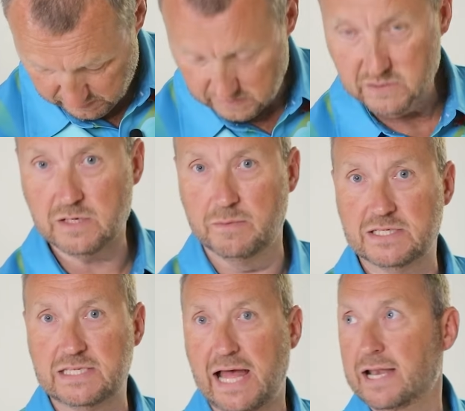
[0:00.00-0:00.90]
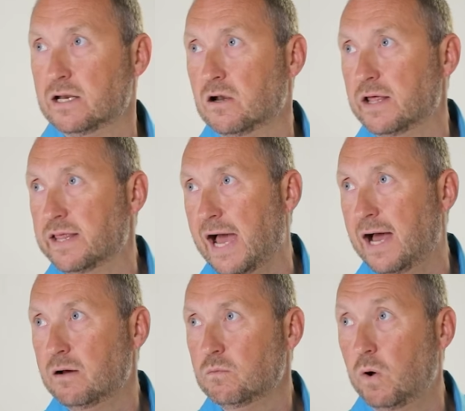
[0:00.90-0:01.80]
Someone standing like that.
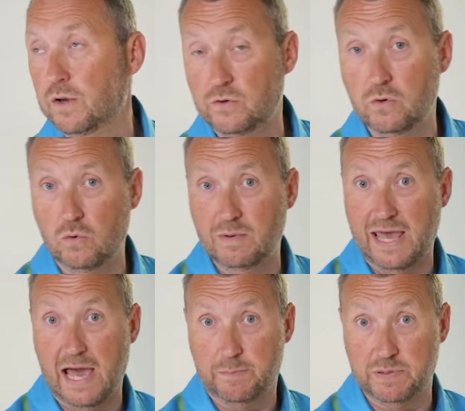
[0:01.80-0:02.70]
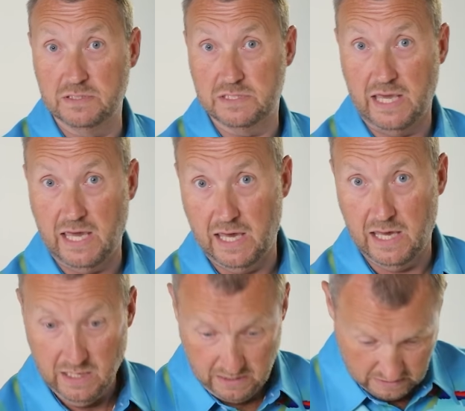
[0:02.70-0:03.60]
What normally happens here